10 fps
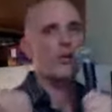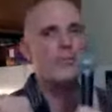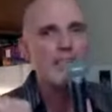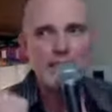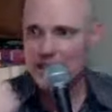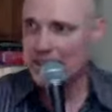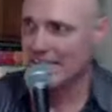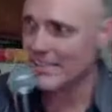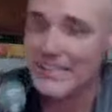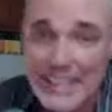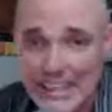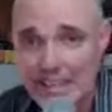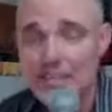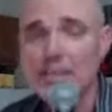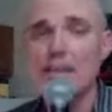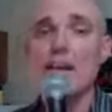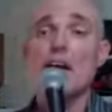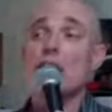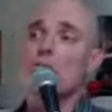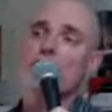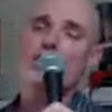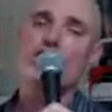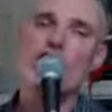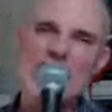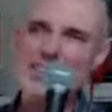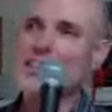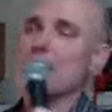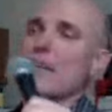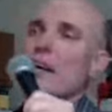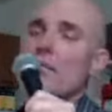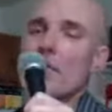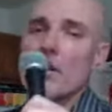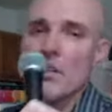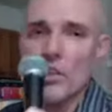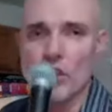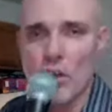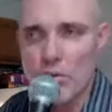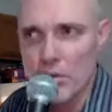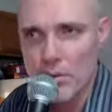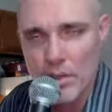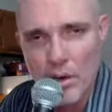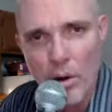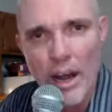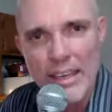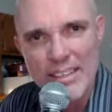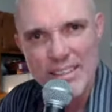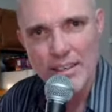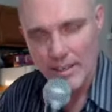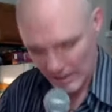me in text an alien? Where Jesus, I'm going to show you the Christ.